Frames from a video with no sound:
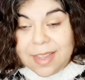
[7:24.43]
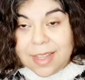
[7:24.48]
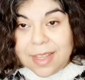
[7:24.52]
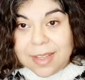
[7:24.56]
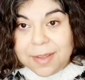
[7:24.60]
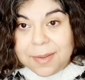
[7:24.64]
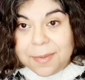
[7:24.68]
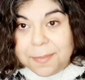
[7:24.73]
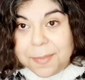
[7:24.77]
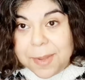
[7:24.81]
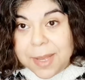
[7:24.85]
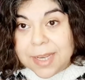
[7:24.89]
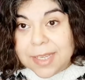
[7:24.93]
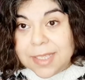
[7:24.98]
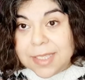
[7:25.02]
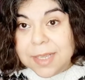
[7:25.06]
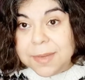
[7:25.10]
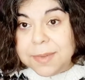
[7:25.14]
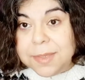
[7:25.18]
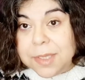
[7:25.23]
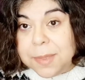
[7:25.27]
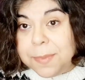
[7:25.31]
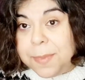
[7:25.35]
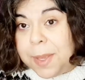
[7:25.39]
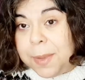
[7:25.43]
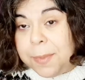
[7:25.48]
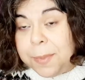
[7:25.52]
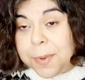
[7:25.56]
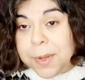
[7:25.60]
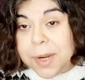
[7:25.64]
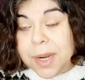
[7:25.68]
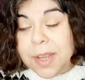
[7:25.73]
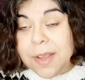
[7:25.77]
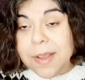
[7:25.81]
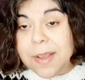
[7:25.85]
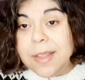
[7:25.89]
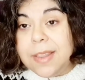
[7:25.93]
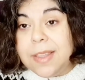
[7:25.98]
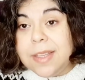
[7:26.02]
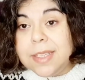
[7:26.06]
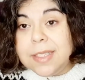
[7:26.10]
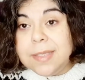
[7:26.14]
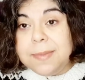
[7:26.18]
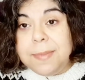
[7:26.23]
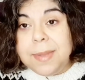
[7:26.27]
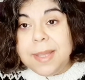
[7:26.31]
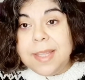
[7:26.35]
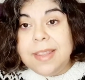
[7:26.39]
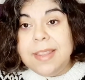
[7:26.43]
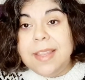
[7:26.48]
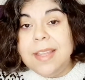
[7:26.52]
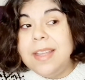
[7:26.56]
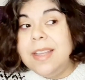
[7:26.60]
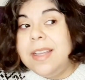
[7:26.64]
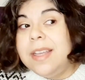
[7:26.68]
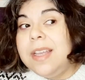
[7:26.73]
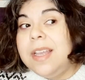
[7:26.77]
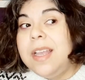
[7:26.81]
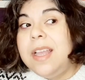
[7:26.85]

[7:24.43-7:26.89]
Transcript: the box seems to be pretty good this month.